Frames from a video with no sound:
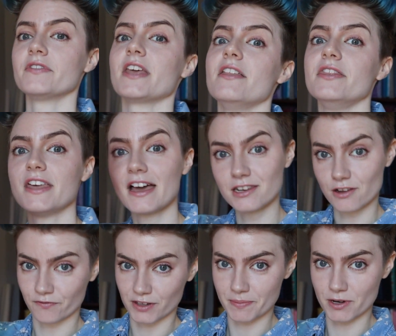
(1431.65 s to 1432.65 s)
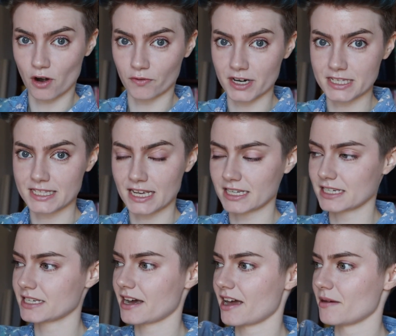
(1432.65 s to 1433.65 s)
and then you flip it over a second
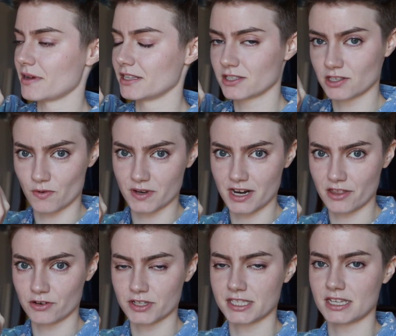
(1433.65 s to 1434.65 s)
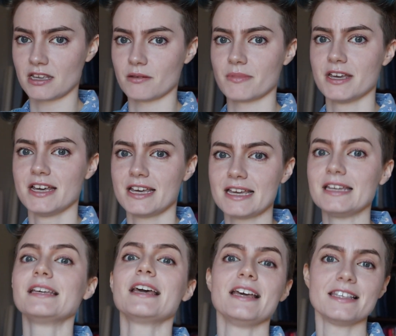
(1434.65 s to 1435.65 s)
time and sew another seam,
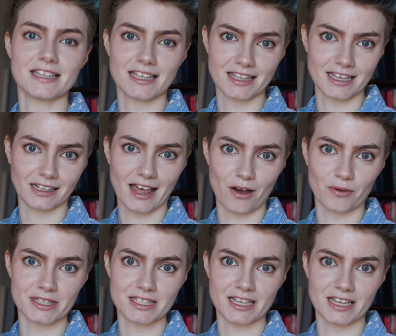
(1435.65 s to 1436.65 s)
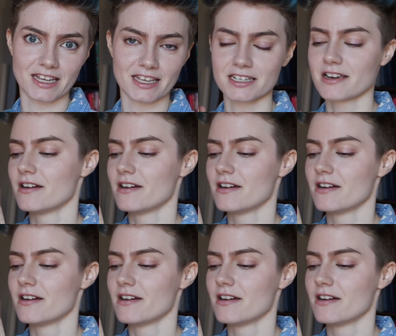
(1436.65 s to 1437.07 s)
encasing the allowance in it.